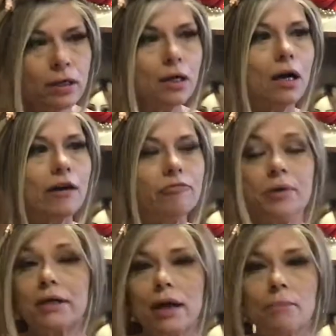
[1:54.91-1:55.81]
I've
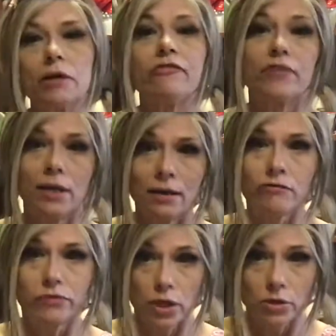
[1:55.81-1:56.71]
become a fan of
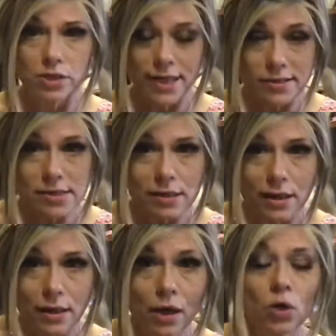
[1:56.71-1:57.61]
low
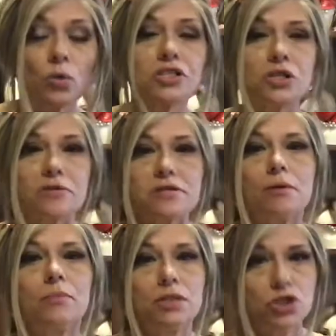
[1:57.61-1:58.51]
density, which also
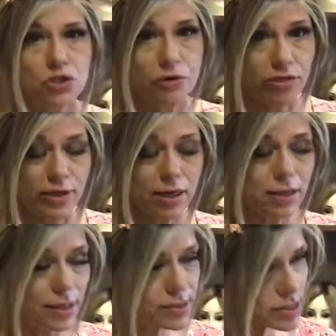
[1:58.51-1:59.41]
means your
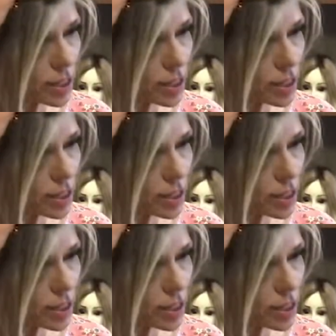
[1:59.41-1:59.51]
thickness.